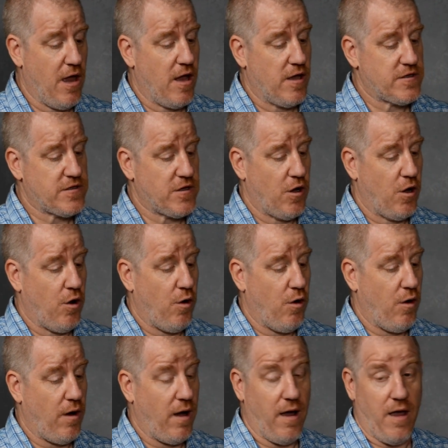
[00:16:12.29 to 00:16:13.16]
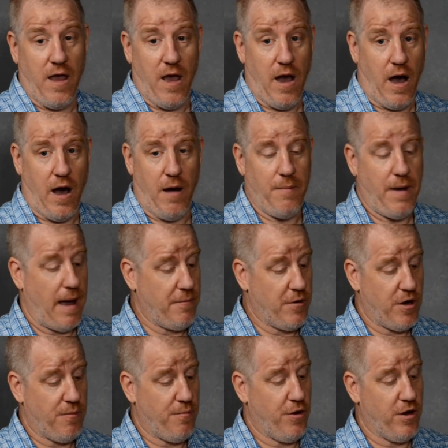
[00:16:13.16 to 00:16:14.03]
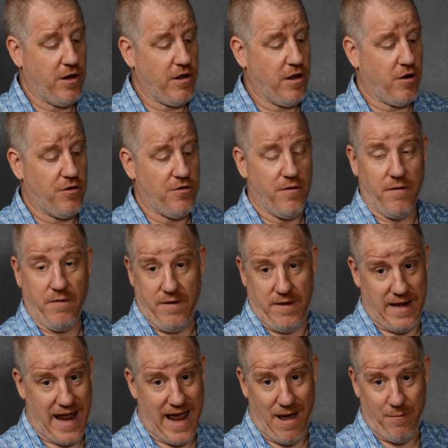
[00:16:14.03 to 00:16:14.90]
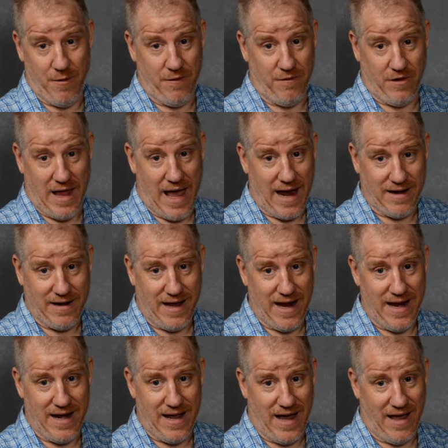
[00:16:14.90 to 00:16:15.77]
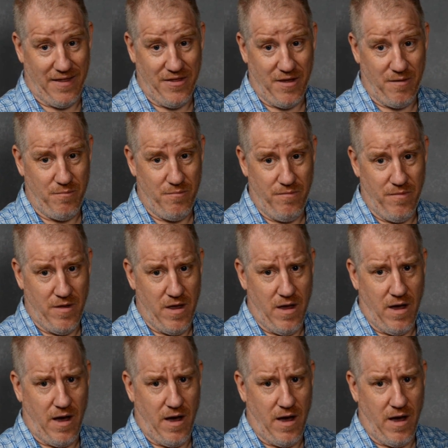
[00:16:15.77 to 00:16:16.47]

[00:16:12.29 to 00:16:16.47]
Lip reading: So I'm going to put a little dab of Loctite on them,